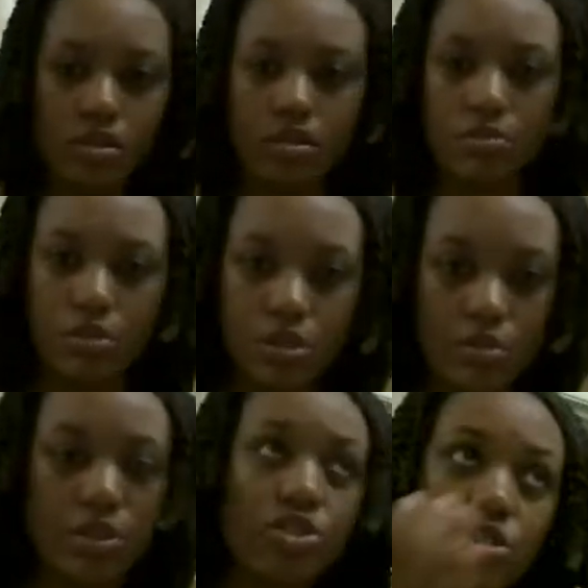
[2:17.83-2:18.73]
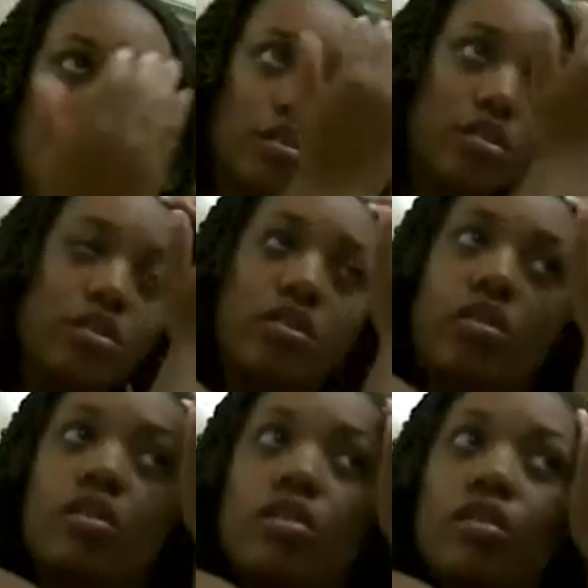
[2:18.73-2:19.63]
That's pretty much it.
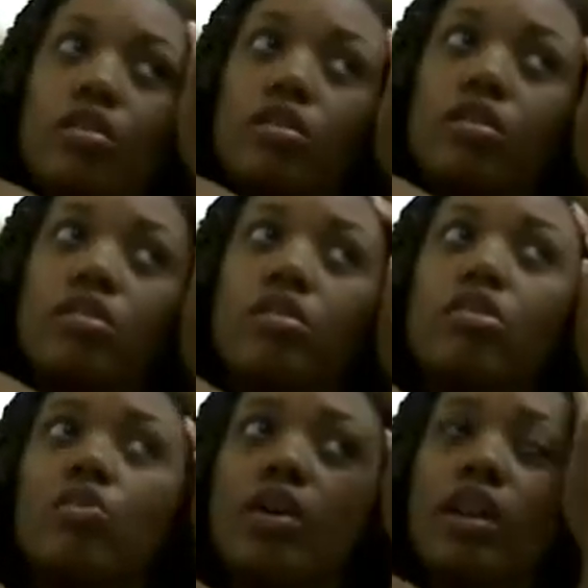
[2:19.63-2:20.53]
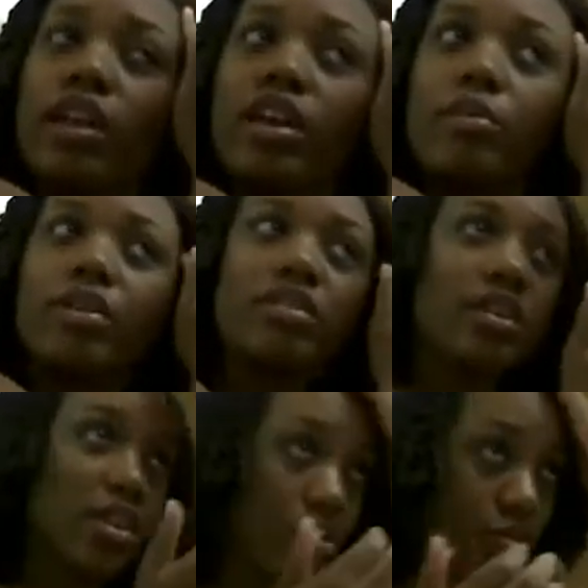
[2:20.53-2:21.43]
What I like about the
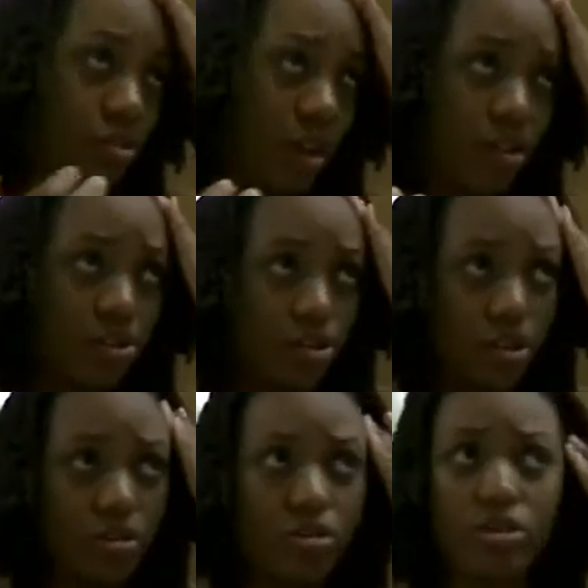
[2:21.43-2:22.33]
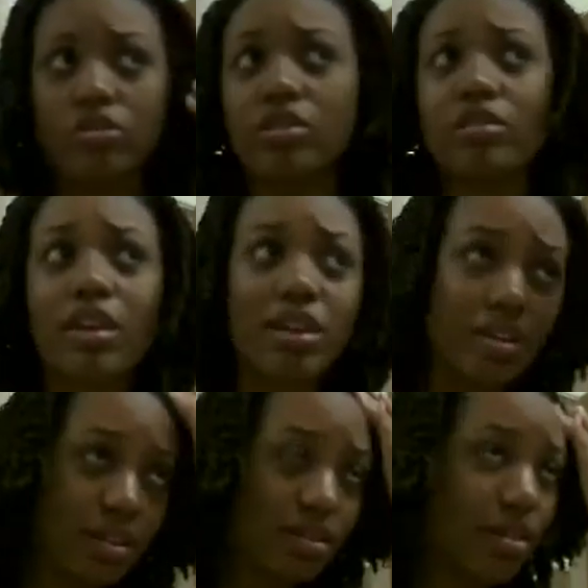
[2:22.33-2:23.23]
Eco Styler gel, though, is that
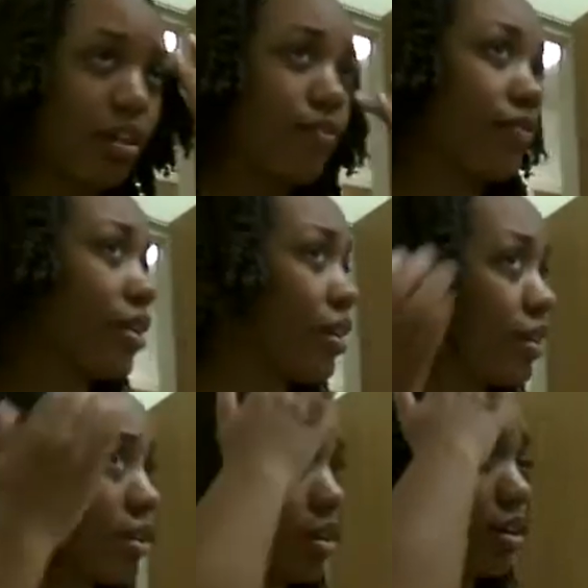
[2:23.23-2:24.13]
it does not flake.